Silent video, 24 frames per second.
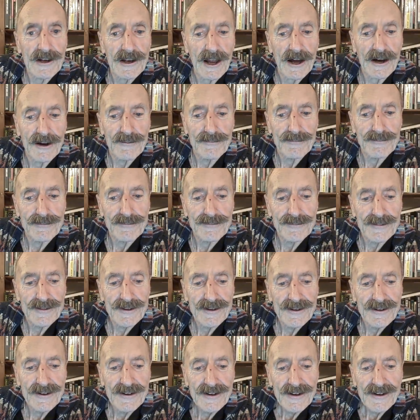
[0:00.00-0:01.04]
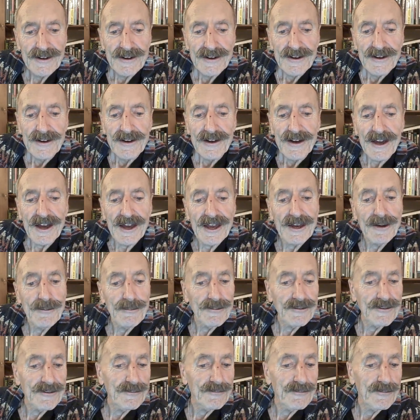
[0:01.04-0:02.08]
Clough. He
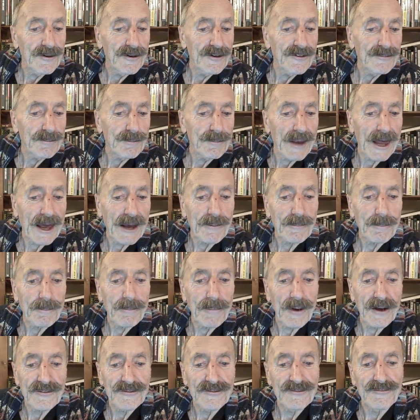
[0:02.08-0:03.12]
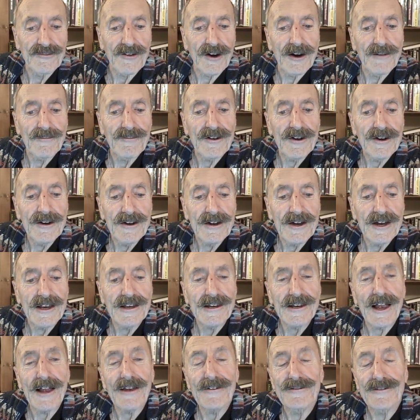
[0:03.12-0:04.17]
was the first black bus driver
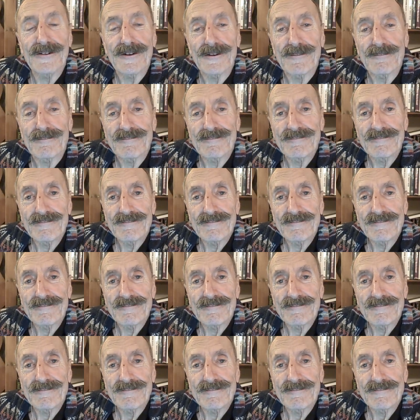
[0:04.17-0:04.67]
in London.